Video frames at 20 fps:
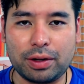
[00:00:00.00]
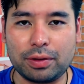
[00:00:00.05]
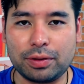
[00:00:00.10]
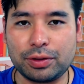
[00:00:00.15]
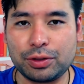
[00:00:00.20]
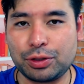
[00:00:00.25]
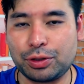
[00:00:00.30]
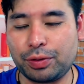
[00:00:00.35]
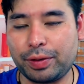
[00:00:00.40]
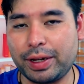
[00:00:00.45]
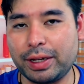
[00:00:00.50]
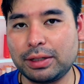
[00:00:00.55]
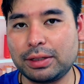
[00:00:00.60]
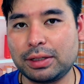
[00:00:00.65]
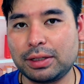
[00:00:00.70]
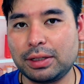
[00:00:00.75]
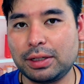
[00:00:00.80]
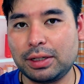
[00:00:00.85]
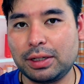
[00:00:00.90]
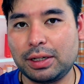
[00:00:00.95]
on the street,
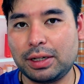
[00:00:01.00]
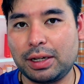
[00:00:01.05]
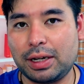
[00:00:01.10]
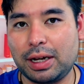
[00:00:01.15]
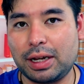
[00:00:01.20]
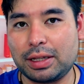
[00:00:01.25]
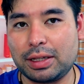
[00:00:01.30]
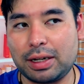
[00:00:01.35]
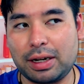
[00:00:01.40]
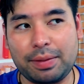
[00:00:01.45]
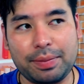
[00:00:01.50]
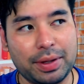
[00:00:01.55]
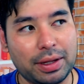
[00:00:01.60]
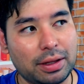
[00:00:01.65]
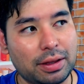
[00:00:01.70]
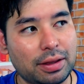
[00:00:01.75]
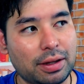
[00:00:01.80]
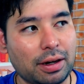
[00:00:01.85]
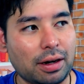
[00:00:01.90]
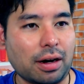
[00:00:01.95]
and then I
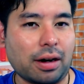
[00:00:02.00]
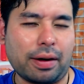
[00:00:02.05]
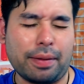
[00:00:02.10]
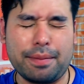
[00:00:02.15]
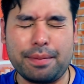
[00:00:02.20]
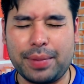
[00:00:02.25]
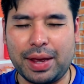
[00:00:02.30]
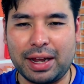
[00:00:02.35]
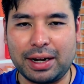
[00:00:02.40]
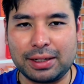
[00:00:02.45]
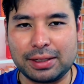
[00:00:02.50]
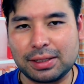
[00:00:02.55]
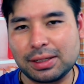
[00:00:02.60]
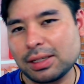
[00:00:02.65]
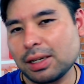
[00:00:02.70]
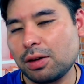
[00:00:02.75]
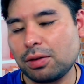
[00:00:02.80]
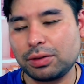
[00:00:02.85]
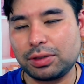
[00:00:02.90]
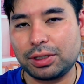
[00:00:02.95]
mean, there are many
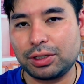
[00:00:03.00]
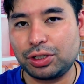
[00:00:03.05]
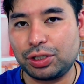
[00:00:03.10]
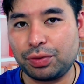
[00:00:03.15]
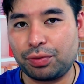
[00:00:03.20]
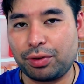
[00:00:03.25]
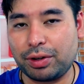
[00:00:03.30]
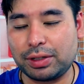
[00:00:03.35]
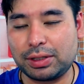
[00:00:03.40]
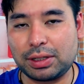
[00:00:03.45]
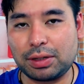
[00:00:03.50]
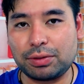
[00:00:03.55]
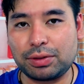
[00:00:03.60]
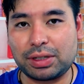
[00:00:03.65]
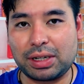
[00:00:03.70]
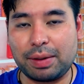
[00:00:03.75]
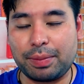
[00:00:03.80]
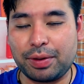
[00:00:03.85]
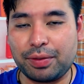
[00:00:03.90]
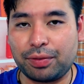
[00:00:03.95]
sounds and different sounds
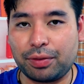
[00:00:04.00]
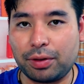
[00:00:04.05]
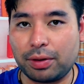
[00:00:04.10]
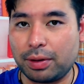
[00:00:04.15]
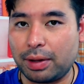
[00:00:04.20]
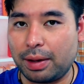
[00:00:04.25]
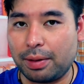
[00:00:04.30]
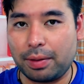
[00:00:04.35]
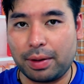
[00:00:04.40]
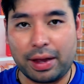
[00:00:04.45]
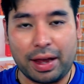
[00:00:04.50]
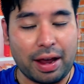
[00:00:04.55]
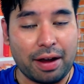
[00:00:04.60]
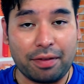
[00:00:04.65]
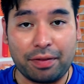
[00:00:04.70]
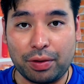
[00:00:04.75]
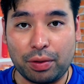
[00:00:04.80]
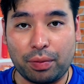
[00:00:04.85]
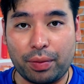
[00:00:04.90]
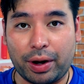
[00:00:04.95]
coming from
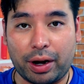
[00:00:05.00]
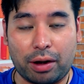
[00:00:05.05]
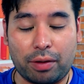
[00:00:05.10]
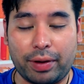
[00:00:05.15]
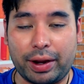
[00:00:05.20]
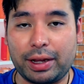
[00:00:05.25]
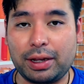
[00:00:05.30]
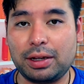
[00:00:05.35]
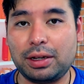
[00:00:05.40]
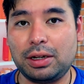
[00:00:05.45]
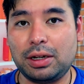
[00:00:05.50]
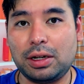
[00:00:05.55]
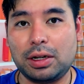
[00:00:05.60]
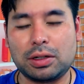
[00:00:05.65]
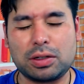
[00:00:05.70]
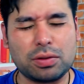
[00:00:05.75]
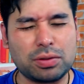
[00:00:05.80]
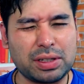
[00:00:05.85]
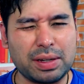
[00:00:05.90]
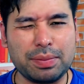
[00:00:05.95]
everywhere, right?
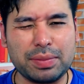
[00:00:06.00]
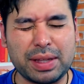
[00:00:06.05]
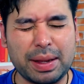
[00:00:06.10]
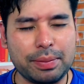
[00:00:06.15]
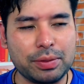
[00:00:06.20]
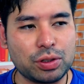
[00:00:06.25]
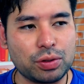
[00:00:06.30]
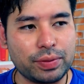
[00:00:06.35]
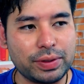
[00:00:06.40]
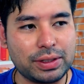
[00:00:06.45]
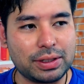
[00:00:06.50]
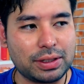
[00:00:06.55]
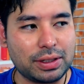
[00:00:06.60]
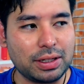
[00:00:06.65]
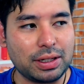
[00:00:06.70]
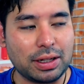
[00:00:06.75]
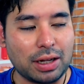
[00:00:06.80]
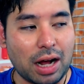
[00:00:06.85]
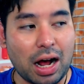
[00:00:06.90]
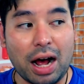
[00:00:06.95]
So sometimes we
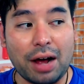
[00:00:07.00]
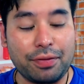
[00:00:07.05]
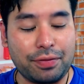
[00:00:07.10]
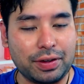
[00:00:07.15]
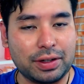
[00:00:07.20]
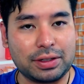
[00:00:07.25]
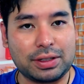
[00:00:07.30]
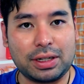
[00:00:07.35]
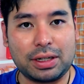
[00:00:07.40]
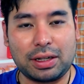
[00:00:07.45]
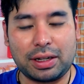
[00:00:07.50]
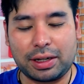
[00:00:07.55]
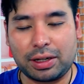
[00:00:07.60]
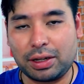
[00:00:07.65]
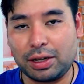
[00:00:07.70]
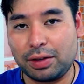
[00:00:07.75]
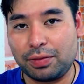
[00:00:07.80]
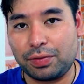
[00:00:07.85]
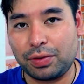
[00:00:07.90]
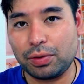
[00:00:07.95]
see obvious, yeah, like
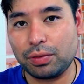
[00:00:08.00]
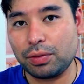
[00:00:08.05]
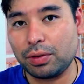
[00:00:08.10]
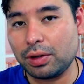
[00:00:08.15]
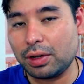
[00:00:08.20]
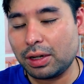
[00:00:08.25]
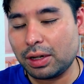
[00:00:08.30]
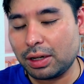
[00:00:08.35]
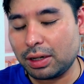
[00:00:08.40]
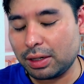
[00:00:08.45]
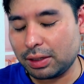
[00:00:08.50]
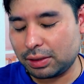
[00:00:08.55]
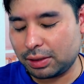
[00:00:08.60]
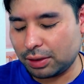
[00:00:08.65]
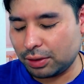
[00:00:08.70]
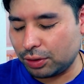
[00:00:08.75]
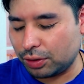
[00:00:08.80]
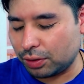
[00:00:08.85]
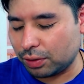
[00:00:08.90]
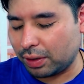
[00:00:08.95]
if you
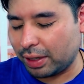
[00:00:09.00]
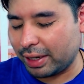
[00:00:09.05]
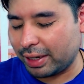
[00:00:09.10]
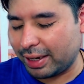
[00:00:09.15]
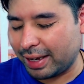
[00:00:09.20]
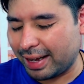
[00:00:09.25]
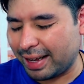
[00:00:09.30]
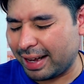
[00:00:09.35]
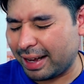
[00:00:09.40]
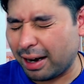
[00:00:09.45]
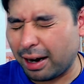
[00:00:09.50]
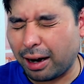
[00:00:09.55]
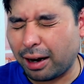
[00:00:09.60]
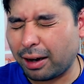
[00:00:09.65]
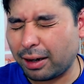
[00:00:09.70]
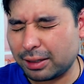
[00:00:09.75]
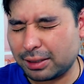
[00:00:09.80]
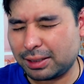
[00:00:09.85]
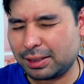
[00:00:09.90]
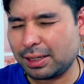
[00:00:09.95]
listen to like a
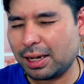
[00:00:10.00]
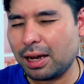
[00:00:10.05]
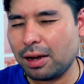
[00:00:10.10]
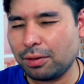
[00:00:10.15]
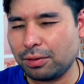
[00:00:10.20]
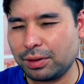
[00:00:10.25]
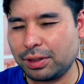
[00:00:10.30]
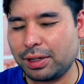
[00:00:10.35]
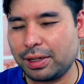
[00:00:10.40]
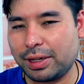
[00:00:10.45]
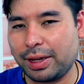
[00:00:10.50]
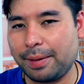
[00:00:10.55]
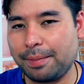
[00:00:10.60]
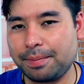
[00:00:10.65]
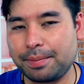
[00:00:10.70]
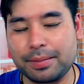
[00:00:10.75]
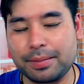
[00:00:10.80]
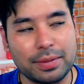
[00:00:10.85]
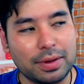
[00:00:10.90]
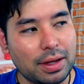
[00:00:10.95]
car sound, yeah,
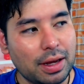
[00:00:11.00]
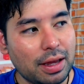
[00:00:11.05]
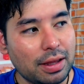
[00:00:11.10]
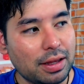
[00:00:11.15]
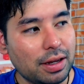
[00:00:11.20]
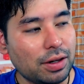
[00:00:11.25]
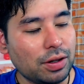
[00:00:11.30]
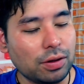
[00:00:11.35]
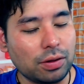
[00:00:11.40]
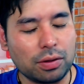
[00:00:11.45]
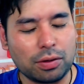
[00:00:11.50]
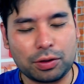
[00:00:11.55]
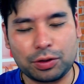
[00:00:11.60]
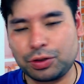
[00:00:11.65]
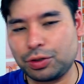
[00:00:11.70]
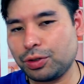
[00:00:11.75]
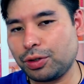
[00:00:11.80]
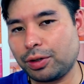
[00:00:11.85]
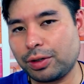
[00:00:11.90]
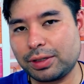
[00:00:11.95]
and then you look
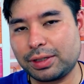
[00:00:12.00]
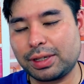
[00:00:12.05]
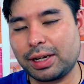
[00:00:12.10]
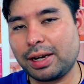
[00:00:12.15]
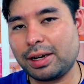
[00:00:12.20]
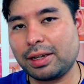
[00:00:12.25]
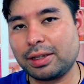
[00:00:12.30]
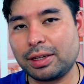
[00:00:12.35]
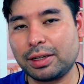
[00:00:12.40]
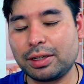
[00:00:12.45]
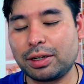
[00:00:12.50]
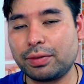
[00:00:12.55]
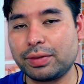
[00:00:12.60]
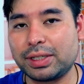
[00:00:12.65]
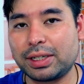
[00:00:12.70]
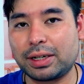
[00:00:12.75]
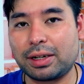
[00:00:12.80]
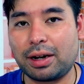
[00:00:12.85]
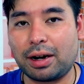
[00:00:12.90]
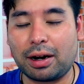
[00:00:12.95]
to your side, and then there is
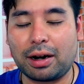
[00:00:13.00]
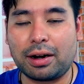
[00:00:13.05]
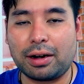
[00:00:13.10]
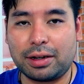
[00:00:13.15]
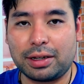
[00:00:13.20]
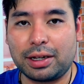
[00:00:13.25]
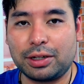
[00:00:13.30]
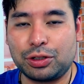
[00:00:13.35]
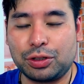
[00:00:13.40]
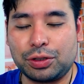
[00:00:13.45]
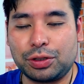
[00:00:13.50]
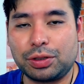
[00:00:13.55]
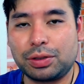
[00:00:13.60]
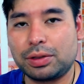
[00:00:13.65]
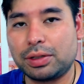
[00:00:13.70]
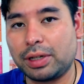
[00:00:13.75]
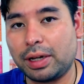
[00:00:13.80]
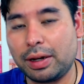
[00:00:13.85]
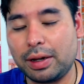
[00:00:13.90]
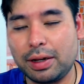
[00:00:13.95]
a car, yeah, just
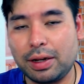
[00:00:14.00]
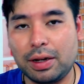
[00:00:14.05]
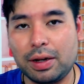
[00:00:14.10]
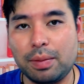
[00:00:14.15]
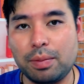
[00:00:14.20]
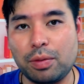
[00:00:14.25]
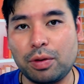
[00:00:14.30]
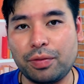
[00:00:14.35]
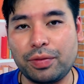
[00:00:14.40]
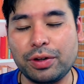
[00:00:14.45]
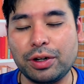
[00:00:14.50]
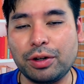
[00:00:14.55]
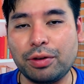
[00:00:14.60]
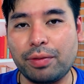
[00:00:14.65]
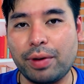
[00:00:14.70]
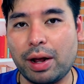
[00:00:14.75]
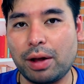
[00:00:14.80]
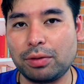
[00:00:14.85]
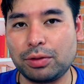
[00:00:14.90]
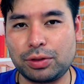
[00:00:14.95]
yeah, moving
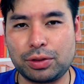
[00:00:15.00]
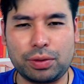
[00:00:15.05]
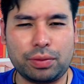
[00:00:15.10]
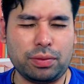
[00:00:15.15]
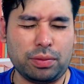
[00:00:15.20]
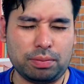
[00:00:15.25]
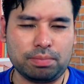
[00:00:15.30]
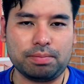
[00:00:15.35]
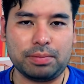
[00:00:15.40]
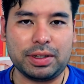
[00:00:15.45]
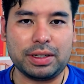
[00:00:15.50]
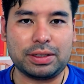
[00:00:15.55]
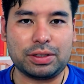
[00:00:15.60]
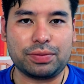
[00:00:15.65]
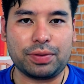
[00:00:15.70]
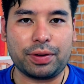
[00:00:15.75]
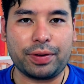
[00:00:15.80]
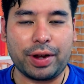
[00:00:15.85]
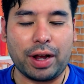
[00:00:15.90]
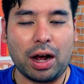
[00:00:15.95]
around. So it's
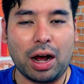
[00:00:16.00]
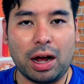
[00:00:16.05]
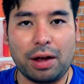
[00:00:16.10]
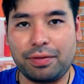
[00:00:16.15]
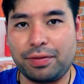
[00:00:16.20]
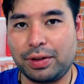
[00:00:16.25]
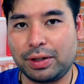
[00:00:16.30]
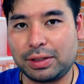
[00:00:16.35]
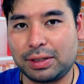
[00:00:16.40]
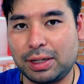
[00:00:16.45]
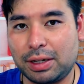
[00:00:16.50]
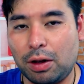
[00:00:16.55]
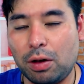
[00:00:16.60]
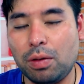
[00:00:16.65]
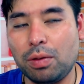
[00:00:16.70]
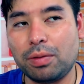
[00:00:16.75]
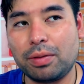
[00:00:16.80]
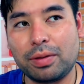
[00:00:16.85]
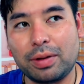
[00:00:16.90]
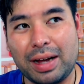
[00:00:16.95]
very obvious that
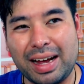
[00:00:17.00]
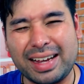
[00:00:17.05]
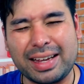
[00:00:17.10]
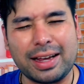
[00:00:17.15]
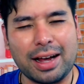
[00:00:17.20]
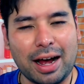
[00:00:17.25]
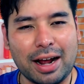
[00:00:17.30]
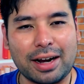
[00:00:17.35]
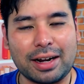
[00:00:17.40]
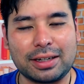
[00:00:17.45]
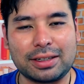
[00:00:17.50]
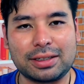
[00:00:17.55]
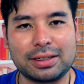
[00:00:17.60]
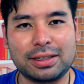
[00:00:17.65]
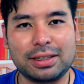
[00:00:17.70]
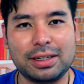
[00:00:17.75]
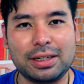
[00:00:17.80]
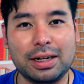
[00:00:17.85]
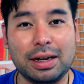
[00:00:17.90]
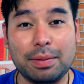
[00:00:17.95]
oh, I got it.
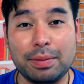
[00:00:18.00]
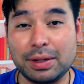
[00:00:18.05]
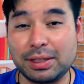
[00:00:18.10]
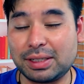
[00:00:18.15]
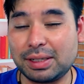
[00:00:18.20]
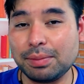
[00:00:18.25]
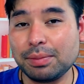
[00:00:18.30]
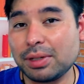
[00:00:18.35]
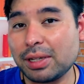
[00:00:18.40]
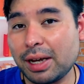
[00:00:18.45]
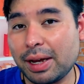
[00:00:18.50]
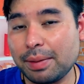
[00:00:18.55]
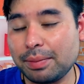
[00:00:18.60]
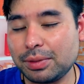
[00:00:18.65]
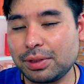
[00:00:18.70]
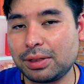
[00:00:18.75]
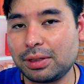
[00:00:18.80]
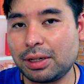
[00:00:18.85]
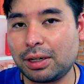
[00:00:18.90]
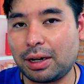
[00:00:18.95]
But
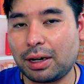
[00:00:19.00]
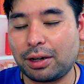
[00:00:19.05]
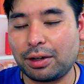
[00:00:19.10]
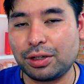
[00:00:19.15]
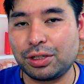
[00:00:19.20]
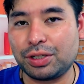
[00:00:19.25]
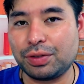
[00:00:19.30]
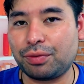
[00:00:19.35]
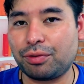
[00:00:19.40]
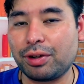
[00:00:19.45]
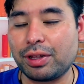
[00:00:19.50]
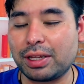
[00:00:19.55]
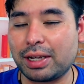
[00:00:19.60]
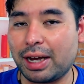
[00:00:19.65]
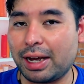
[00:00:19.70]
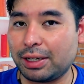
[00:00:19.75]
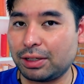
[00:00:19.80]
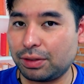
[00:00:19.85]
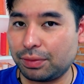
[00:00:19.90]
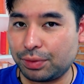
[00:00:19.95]
sometimes there are different
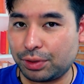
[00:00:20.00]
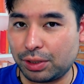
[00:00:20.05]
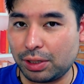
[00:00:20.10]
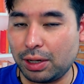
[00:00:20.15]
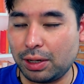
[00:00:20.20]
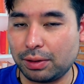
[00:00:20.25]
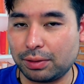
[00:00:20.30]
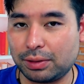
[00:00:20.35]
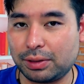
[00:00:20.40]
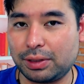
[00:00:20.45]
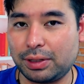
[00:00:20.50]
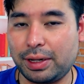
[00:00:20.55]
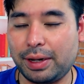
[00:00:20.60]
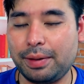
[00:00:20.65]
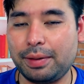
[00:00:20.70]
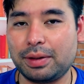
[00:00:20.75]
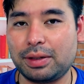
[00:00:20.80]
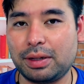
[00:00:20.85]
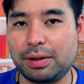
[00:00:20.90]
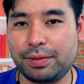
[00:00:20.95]
kinds of sounds, yeah.
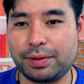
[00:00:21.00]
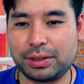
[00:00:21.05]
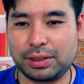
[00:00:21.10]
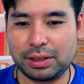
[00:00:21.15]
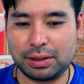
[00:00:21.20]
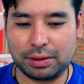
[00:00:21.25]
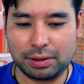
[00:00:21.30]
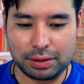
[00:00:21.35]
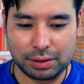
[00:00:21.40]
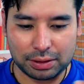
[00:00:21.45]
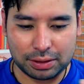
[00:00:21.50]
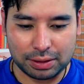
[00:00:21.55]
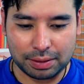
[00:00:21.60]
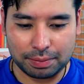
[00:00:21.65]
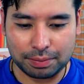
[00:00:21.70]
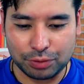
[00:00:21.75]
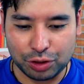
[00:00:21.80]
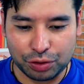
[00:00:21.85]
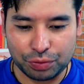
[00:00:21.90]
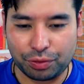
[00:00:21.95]
There is
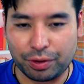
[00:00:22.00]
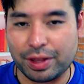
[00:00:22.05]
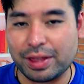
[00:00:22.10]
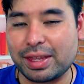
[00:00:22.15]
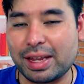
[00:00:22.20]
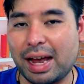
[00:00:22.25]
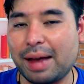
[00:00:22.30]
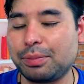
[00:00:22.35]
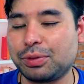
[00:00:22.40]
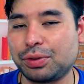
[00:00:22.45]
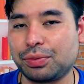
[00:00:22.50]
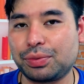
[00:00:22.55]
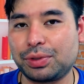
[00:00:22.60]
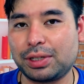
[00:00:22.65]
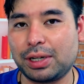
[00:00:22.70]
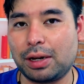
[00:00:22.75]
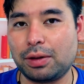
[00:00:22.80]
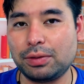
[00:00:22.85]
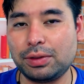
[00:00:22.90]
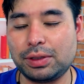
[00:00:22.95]
some different types of
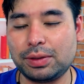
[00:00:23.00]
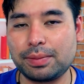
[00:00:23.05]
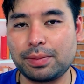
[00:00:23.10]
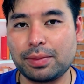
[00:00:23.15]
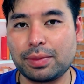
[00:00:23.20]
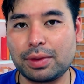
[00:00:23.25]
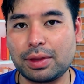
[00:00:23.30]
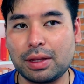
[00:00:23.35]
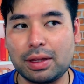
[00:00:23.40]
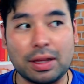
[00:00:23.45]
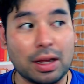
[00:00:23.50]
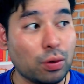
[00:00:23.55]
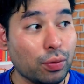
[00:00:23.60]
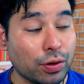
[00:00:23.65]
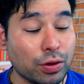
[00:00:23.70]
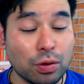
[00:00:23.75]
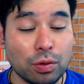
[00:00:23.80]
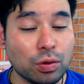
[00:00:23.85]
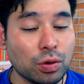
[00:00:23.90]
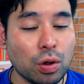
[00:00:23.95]
sounds that we
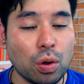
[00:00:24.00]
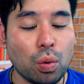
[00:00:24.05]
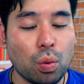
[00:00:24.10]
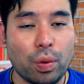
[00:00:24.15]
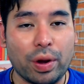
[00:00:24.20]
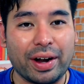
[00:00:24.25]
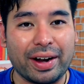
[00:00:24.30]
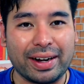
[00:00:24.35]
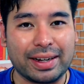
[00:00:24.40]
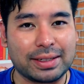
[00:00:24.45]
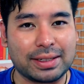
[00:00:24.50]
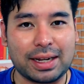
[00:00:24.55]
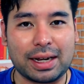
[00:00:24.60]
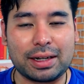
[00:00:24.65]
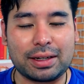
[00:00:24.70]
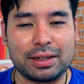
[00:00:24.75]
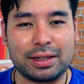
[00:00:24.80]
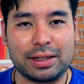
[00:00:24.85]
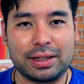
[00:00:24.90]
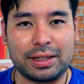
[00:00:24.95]
don't know where
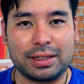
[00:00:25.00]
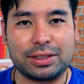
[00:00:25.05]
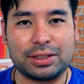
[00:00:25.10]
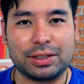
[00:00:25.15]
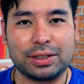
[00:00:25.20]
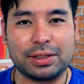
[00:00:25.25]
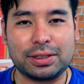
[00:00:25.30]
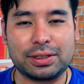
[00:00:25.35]
exactly it